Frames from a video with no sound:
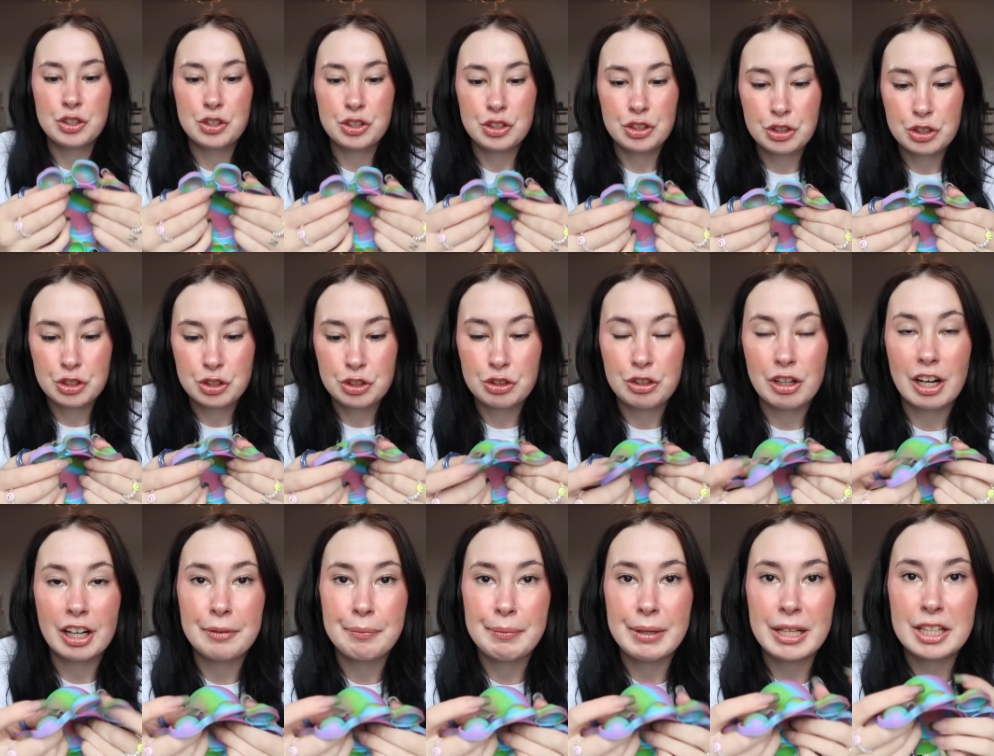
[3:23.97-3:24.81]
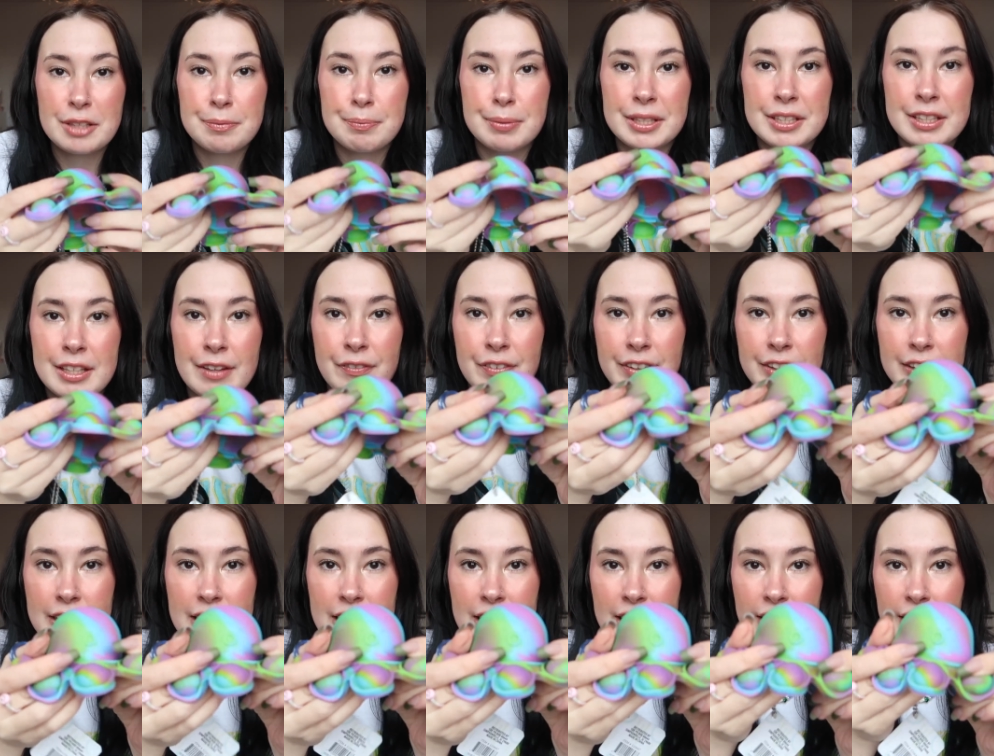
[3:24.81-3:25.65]
struck me
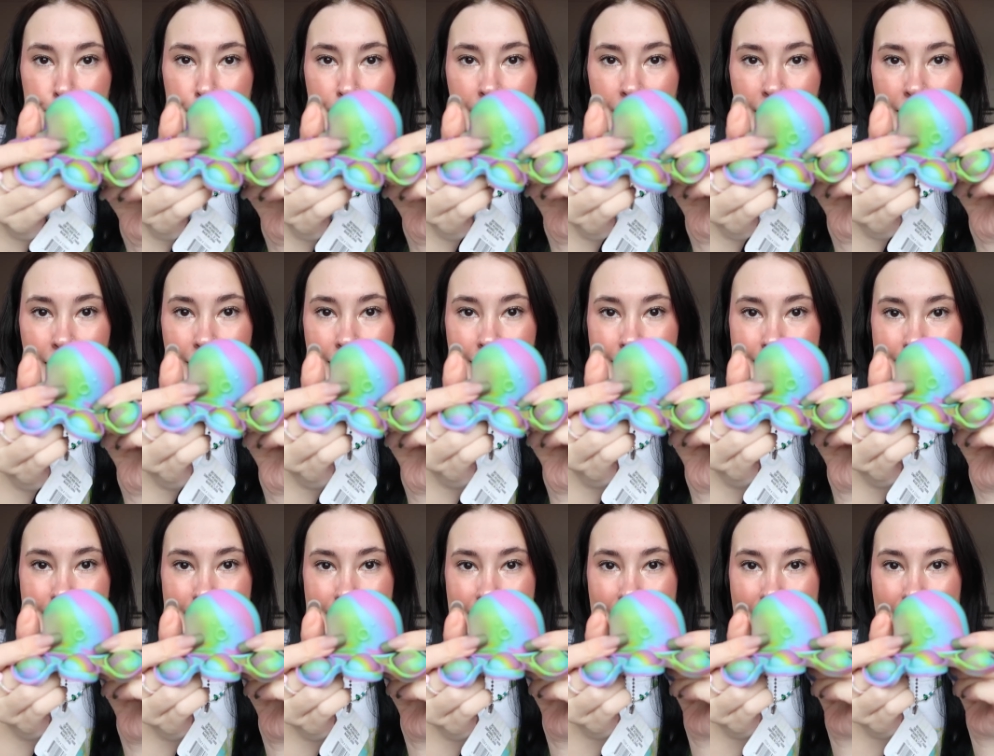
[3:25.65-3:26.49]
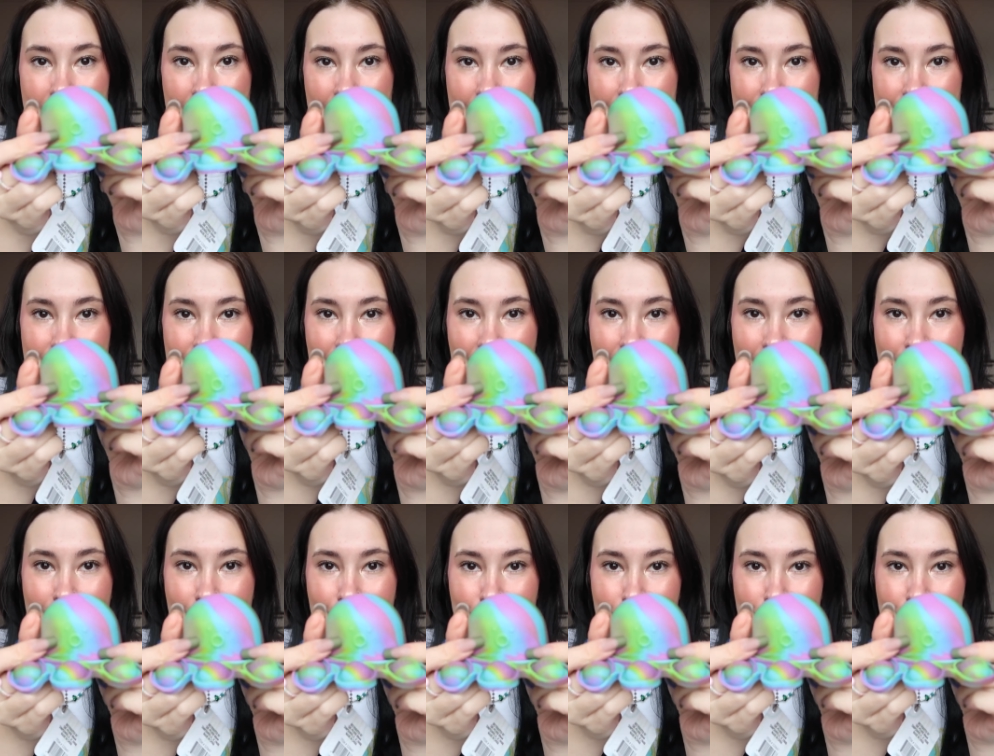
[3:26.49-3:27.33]
specifically because he has that
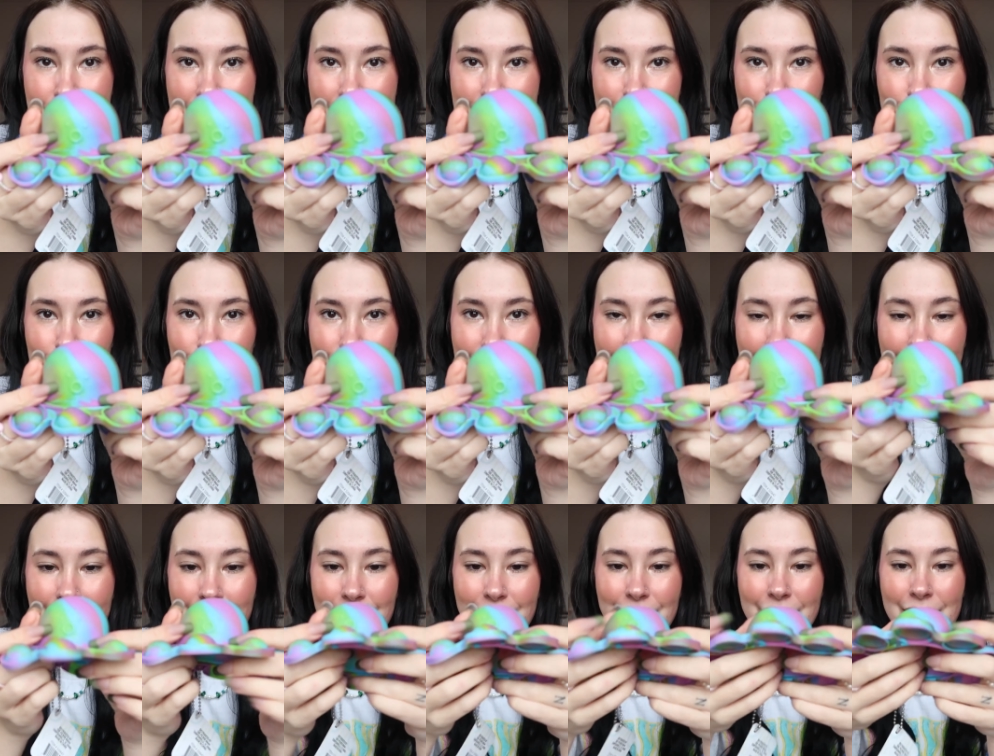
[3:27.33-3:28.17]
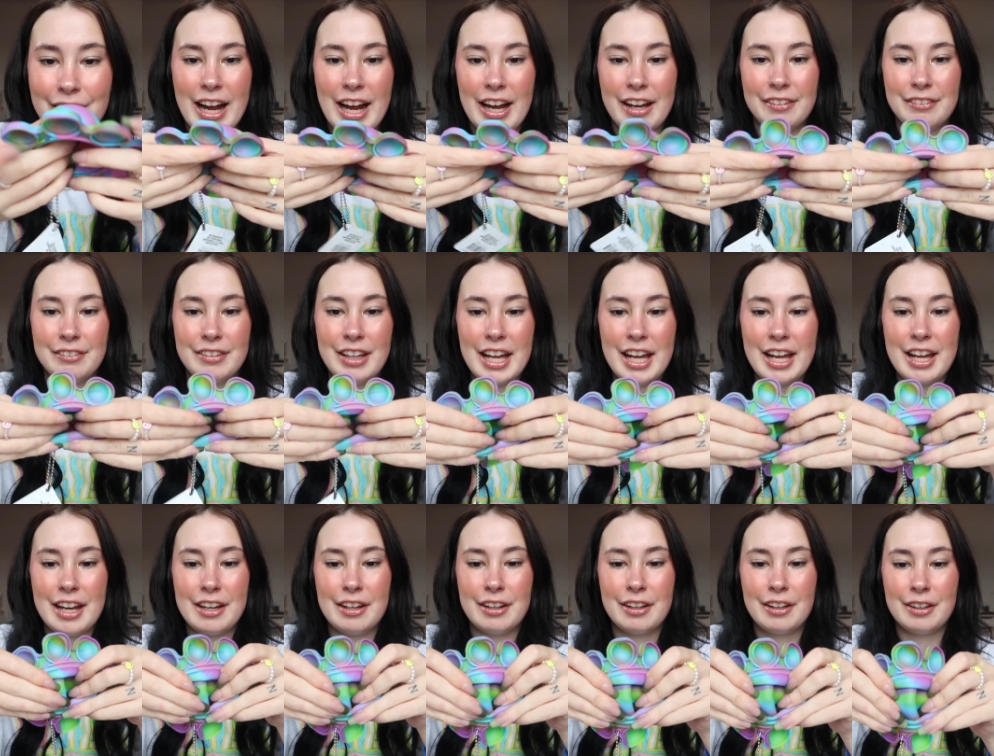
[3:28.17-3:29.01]
little face there, and
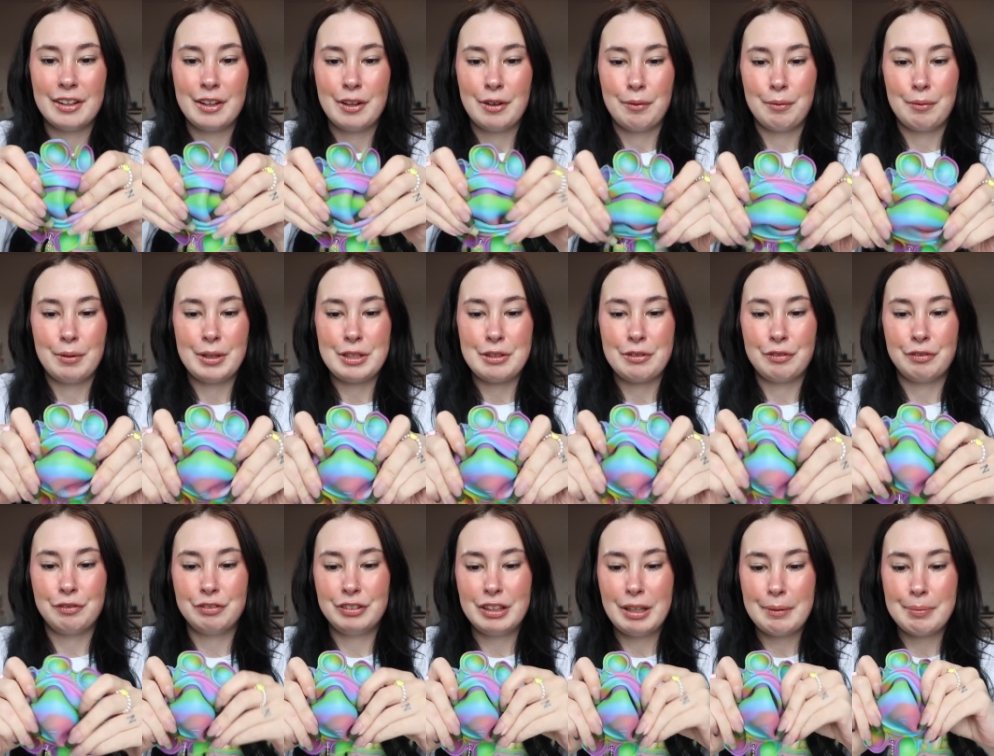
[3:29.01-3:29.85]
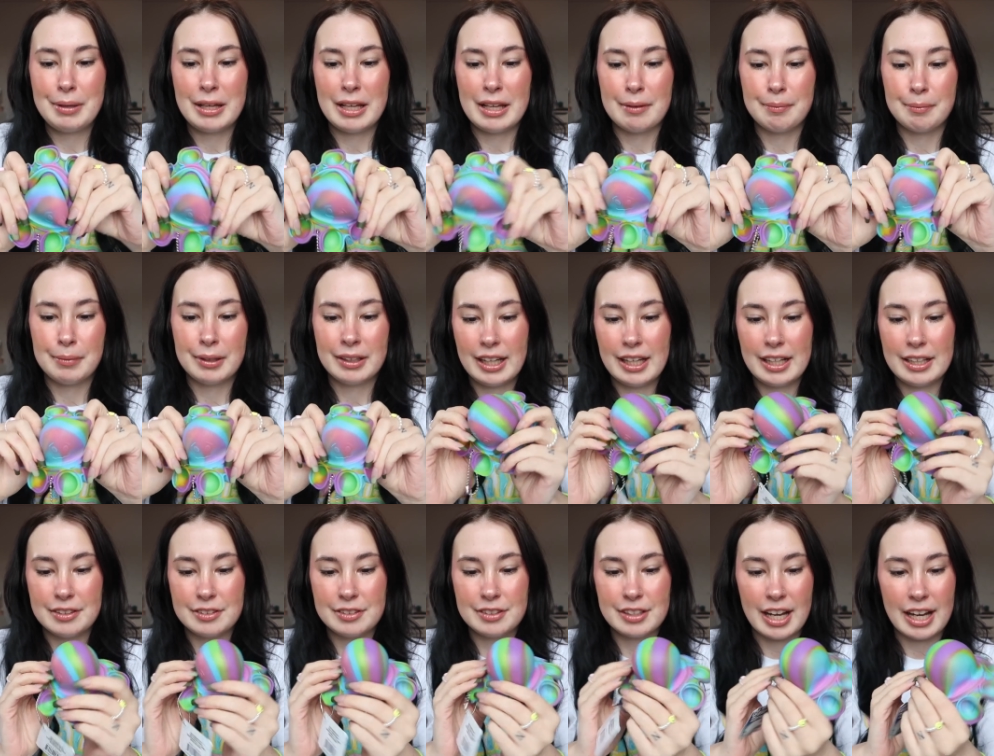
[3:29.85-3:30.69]
then when you flip him
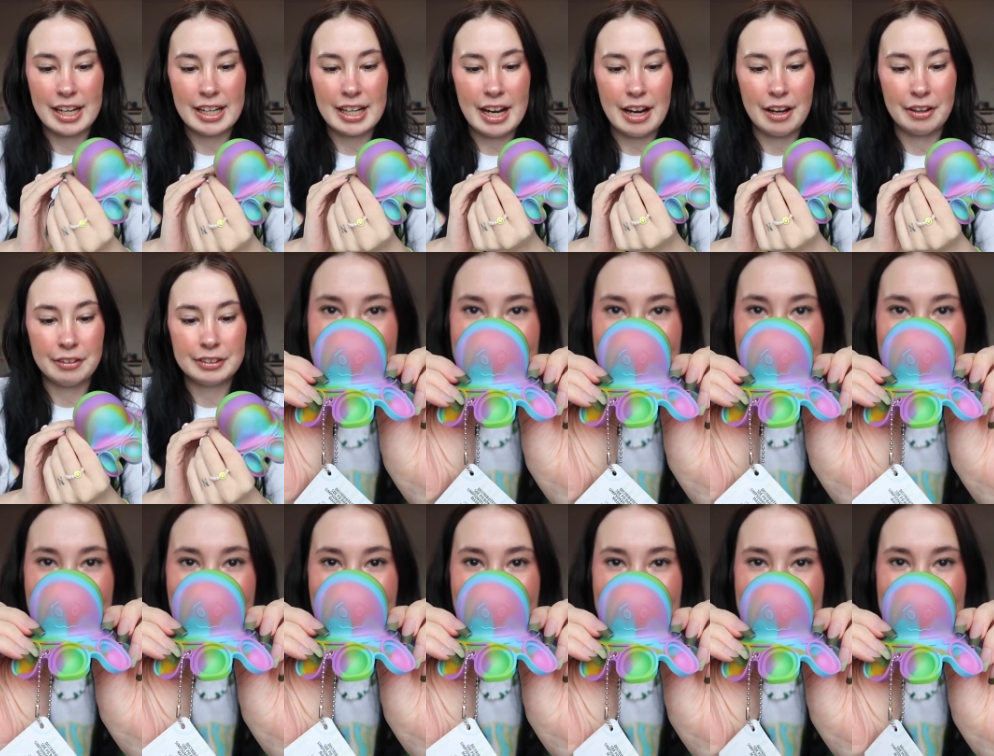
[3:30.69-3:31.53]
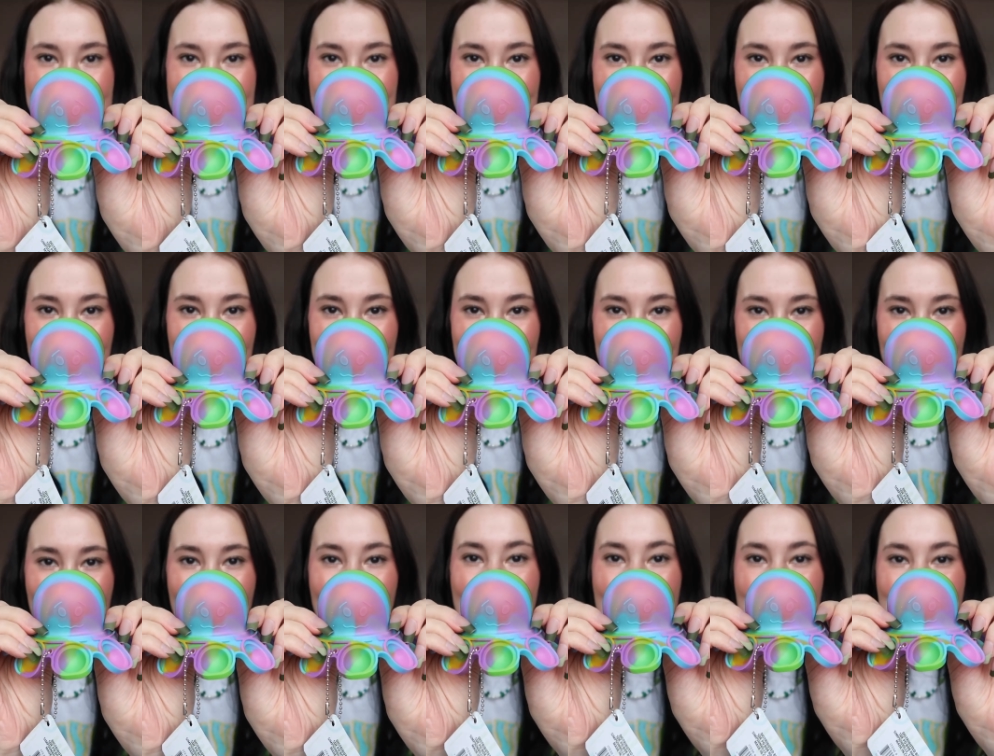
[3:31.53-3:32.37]
inside out, that is
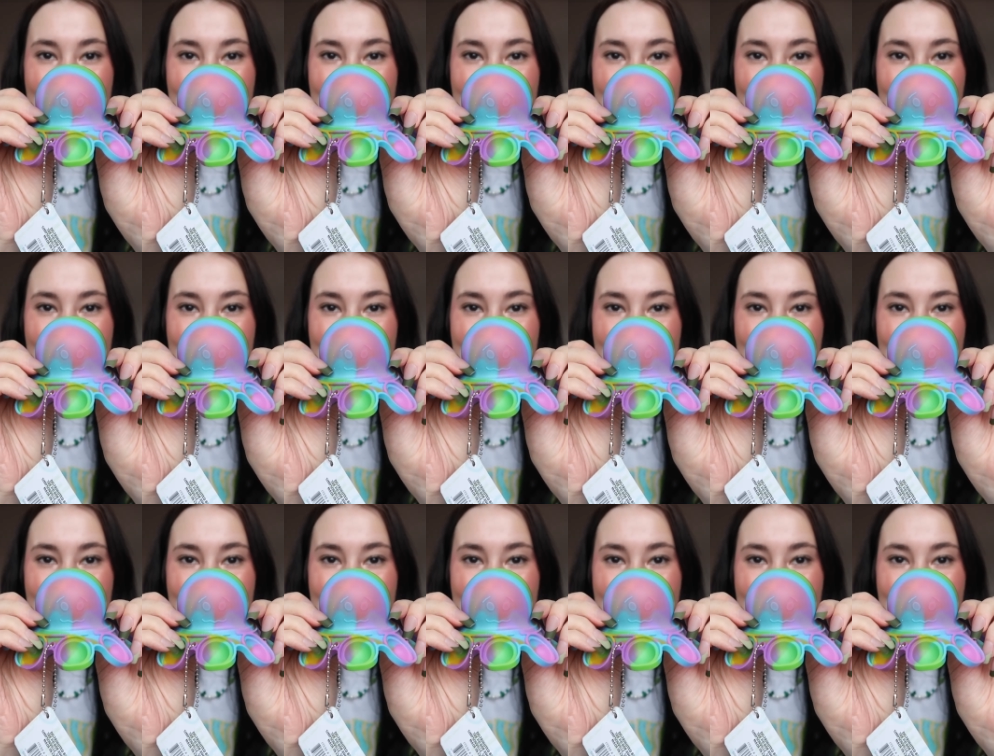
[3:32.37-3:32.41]
so